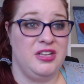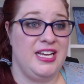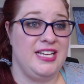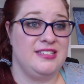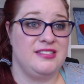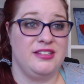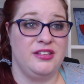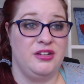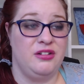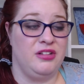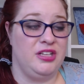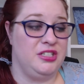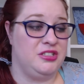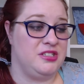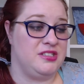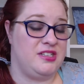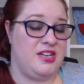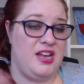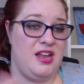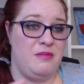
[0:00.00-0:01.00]
It's literally
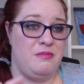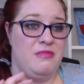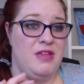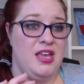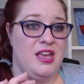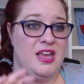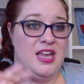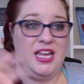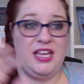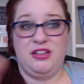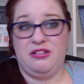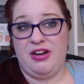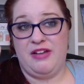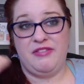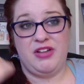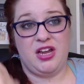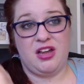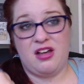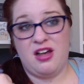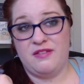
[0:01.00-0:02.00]
just him either
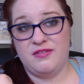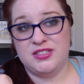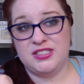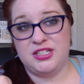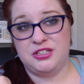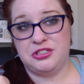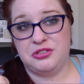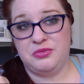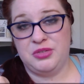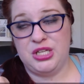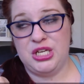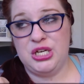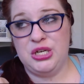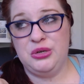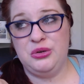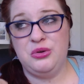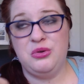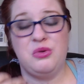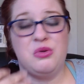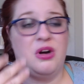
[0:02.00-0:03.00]
having a conversation with
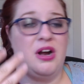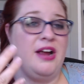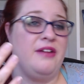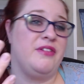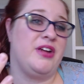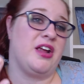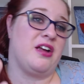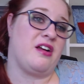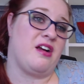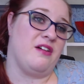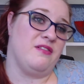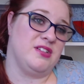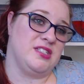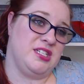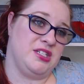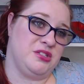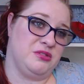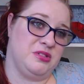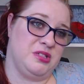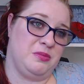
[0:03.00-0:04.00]
you or having a
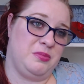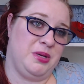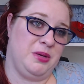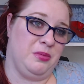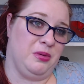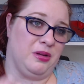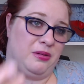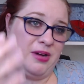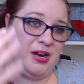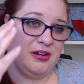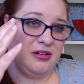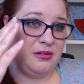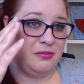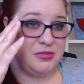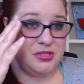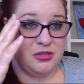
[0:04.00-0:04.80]
conversation with the people around him.